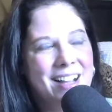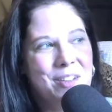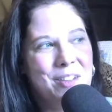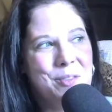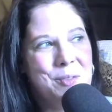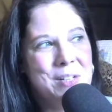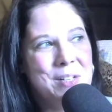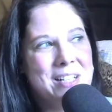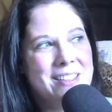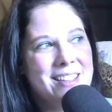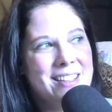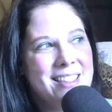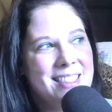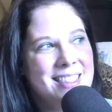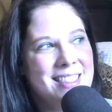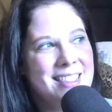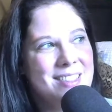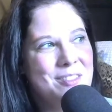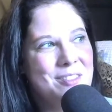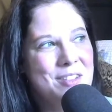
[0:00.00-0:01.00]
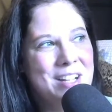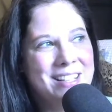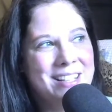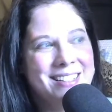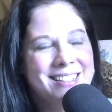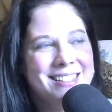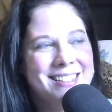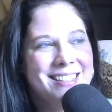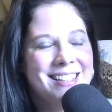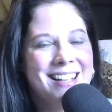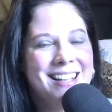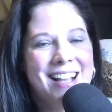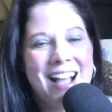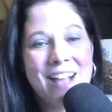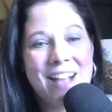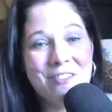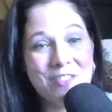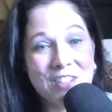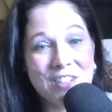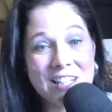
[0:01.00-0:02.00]
one of the I
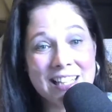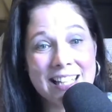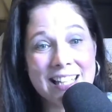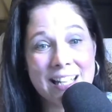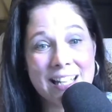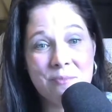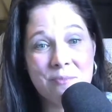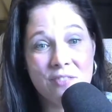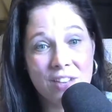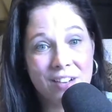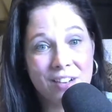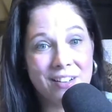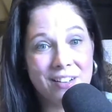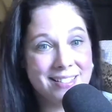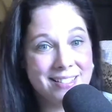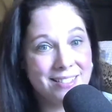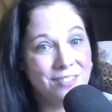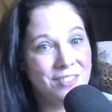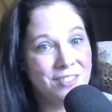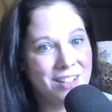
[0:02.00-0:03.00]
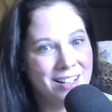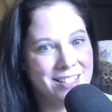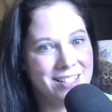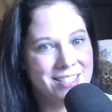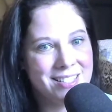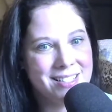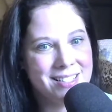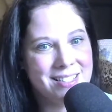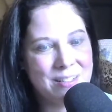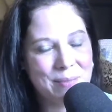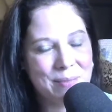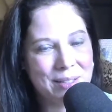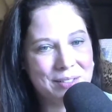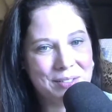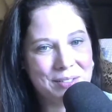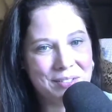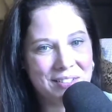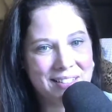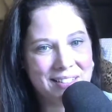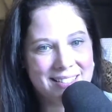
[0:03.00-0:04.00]
really am very self conscious about
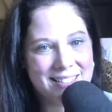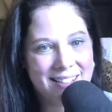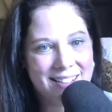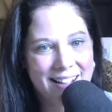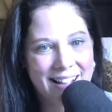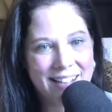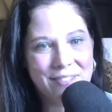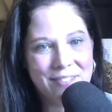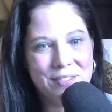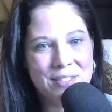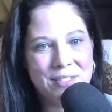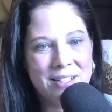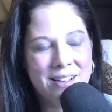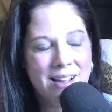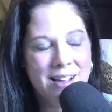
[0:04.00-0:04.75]
doing these lives